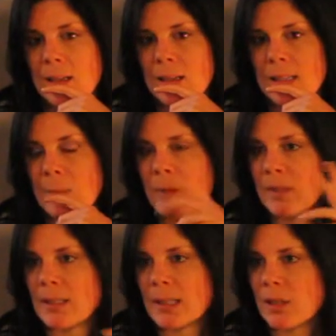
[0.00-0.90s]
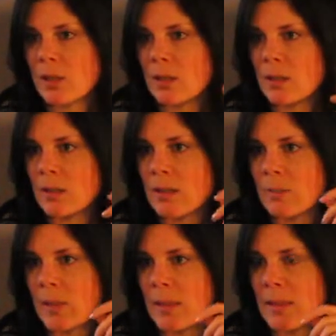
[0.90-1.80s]
some of the teachers
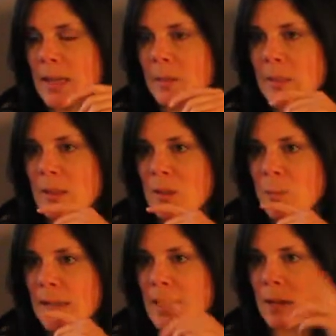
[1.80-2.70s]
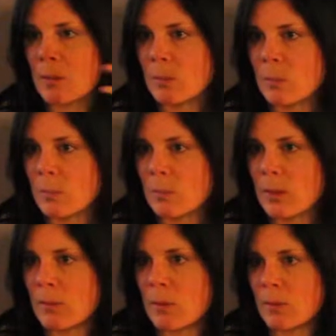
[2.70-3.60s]
and therapists who've been out
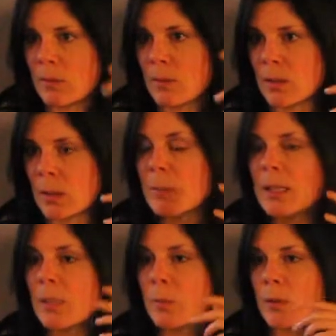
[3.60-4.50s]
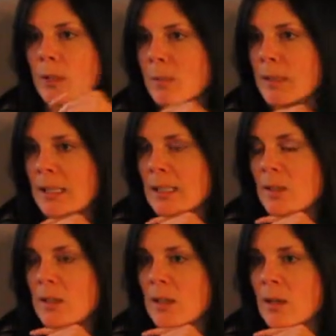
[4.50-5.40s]
of the completed the program 10
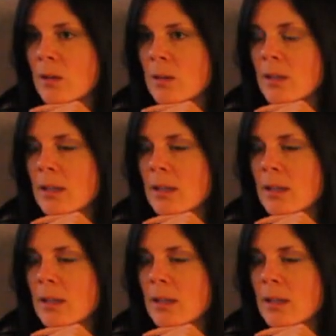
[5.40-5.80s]
years ago,